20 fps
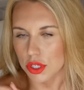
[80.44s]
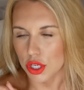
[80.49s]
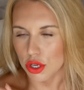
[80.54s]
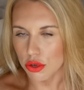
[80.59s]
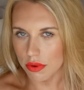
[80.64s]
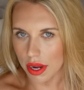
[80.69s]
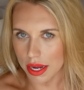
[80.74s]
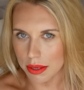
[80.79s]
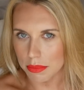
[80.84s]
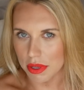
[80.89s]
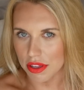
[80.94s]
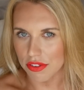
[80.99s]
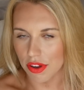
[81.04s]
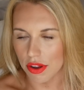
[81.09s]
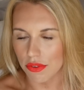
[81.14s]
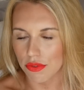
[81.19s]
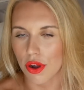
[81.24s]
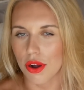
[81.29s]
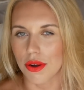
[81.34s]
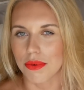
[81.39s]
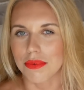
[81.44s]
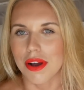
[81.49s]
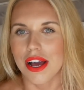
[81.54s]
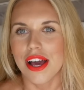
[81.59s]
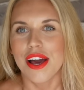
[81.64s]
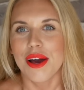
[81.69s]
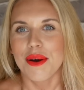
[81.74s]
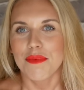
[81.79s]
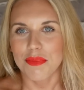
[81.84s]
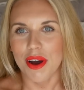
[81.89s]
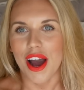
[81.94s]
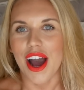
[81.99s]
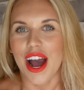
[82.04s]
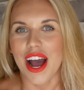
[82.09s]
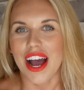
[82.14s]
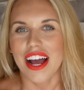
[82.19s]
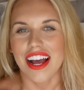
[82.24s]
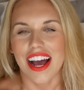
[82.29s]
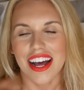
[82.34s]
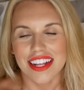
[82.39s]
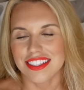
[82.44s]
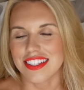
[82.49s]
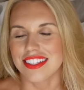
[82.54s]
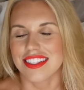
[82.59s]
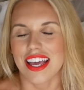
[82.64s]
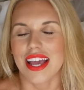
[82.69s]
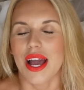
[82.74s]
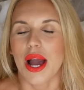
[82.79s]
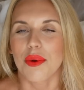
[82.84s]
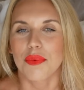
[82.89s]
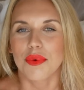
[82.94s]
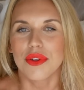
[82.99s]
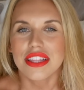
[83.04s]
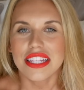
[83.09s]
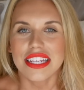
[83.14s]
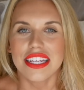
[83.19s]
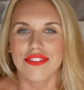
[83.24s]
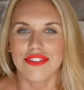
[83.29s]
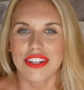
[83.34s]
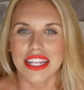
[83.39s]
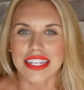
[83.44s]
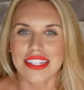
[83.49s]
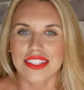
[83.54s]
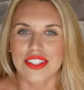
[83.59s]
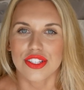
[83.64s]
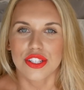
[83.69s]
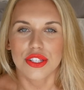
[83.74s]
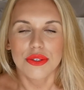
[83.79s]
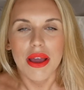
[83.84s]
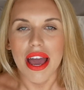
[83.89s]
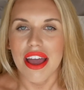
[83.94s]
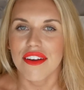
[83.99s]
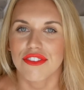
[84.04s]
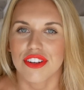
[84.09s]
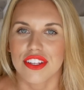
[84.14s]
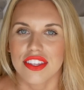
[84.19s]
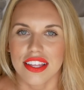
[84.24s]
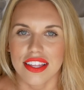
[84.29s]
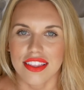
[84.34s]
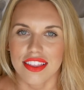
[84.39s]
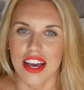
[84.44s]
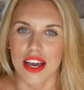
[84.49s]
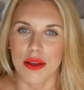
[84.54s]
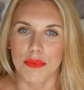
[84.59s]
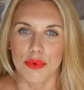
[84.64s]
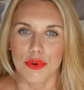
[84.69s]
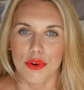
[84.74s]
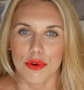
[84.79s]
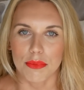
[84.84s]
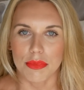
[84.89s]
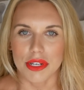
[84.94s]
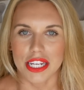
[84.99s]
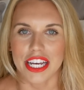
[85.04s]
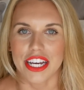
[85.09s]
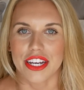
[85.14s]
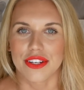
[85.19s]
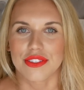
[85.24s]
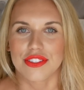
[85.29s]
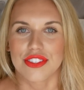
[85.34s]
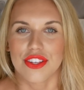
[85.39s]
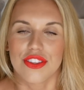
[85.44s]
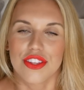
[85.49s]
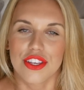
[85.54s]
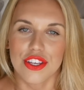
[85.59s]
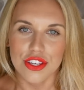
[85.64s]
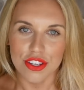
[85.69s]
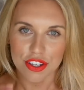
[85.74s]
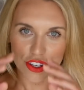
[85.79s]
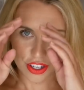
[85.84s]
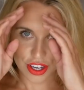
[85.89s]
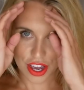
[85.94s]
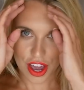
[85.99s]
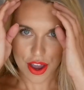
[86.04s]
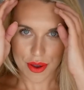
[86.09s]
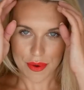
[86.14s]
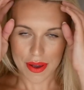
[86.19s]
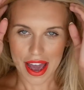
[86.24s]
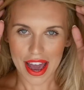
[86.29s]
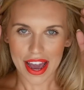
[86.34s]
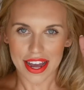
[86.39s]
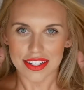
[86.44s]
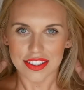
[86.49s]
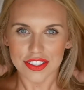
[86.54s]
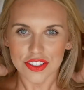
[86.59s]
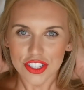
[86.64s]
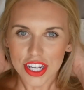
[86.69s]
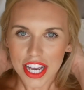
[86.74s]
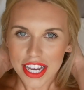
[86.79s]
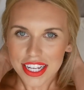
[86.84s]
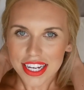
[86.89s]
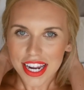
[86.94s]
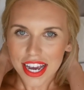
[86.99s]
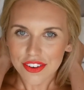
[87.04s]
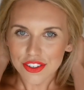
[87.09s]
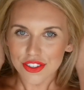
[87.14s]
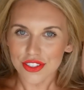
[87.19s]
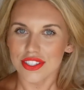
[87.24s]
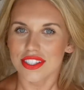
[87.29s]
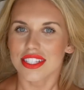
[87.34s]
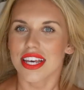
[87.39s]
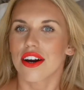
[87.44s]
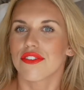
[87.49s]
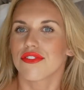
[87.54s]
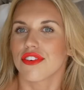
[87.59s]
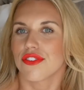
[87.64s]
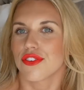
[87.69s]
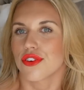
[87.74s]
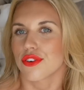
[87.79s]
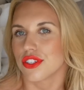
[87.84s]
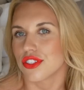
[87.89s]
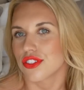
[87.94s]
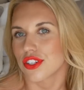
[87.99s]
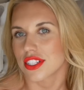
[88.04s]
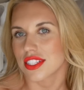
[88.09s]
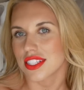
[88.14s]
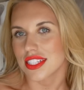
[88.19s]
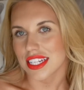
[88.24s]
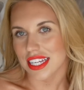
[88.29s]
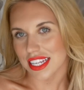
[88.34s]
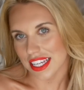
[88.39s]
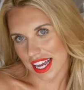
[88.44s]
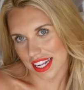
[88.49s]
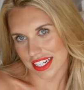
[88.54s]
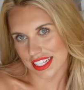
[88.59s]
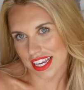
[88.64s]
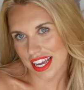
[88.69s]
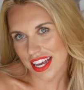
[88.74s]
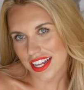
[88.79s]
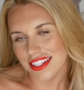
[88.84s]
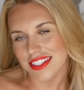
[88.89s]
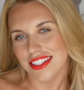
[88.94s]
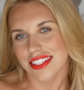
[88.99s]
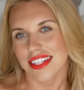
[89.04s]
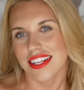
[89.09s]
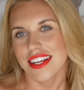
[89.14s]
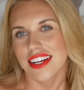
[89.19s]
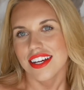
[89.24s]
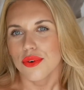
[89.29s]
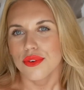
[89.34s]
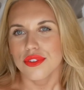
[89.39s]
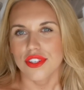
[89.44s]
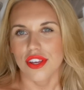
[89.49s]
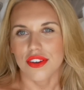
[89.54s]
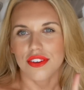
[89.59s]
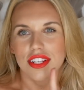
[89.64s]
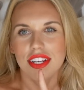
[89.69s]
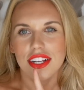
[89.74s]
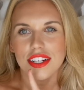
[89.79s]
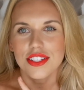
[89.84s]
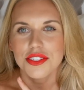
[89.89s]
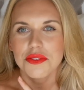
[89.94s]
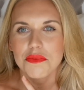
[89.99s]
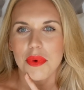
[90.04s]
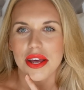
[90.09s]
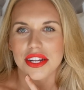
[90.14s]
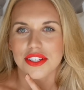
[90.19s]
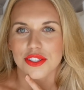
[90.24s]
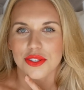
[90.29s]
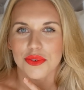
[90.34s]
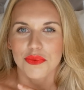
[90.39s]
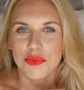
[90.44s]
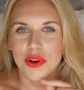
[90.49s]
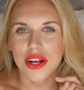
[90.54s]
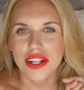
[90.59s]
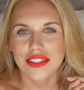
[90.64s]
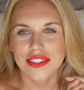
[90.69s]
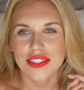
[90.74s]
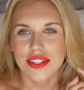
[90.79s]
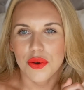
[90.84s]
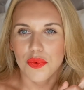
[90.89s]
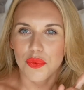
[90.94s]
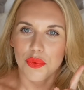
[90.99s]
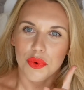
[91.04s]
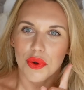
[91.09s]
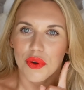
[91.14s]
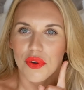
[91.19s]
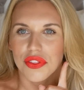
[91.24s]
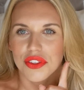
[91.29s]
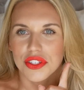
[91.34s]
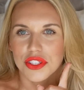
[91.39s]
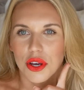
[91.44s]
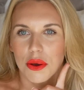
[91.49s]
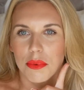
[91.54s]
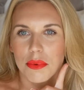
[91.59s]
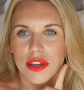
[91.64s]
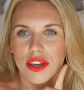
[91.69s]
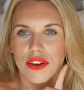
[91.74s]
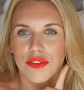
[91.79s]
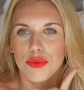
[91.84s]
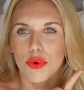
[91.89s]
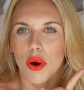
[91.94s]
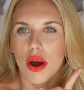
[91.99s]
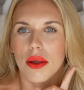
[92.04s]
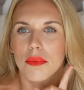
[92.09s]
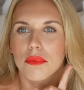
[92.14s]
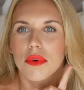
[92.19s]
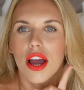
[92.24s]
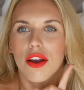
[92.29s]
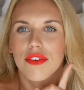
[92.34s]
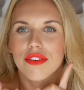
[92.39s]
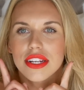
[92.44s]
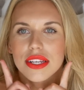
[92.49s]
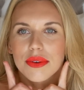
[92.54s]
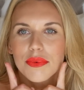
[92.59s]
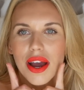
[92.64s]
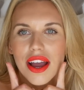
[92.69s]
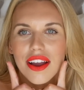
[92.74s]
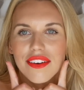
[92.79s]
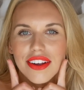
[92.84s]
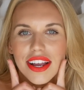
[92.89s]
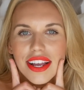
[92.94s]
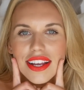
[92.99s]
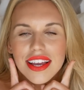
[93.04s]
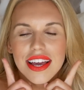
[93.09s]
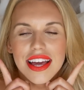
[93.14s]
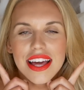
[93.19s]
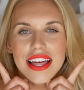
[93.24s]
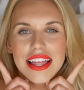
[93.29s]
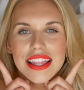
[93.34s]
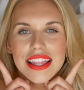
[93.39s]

correct me if I'm wrong but I, as I say I will leave links to everything that I bought below so that you can go and check it out yourself if you're interested in getting it. Also can I just mention whilst we're on the topic of what I'm currently wearing